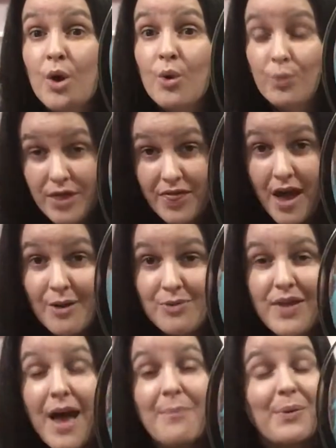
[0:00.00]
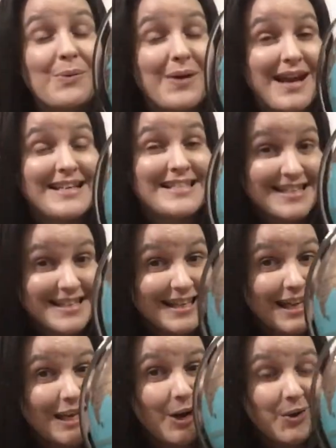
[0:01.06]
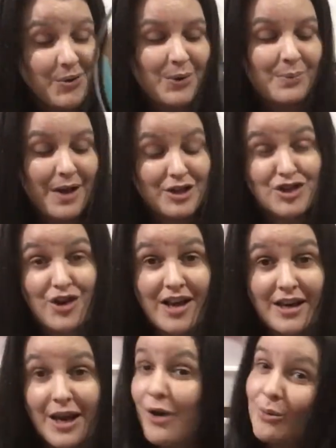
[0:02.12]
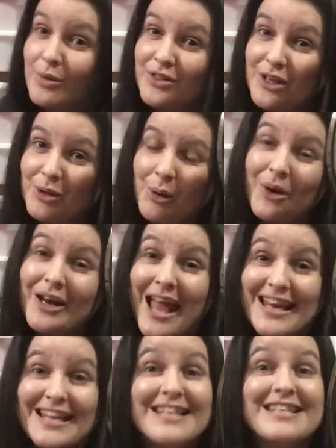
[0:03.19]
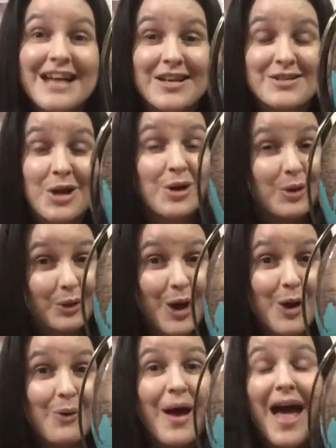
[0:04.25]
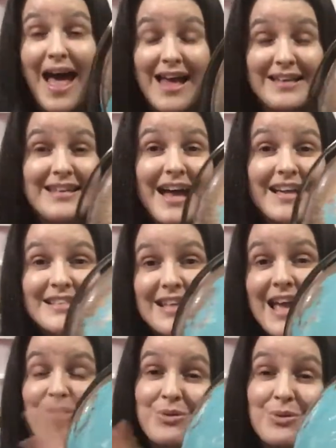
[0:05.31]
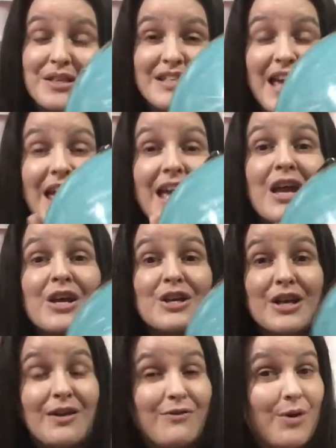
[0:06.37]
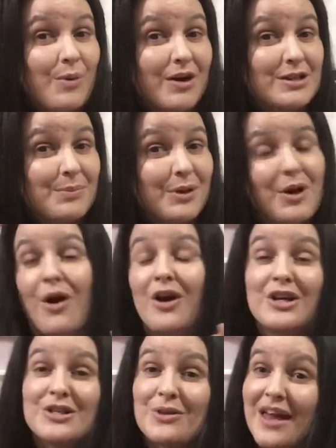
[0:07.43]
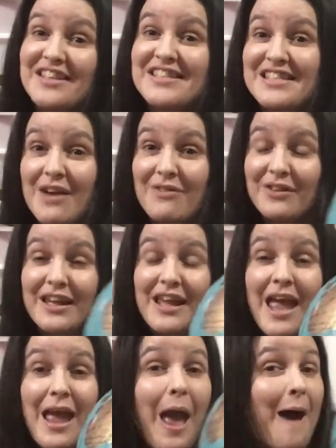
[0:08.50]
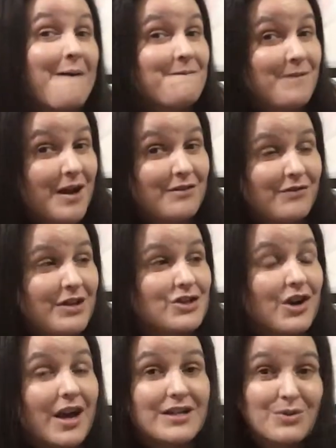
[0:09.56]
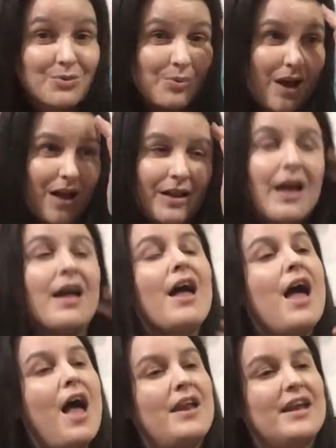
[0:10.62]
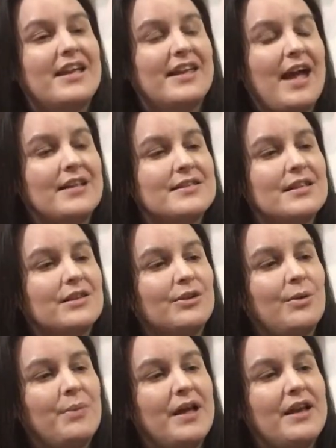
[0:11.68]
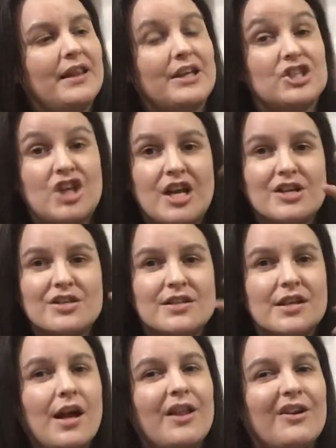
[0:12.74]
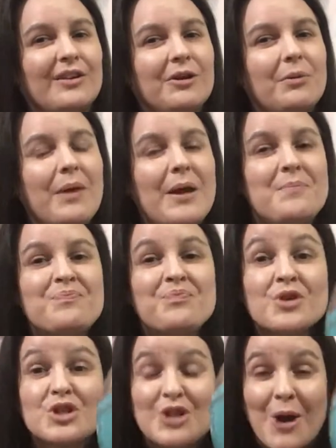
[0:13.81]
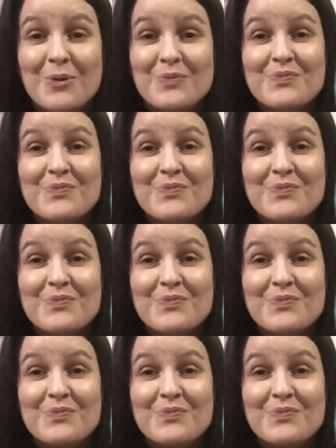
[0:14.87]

without that. But when I did get it home, I tried it out with the cord, and it does glow at night and through the day if we want to put it on. So that is definitely a fun feature as well. And it gets a little bit, like, changes the color a little bit. So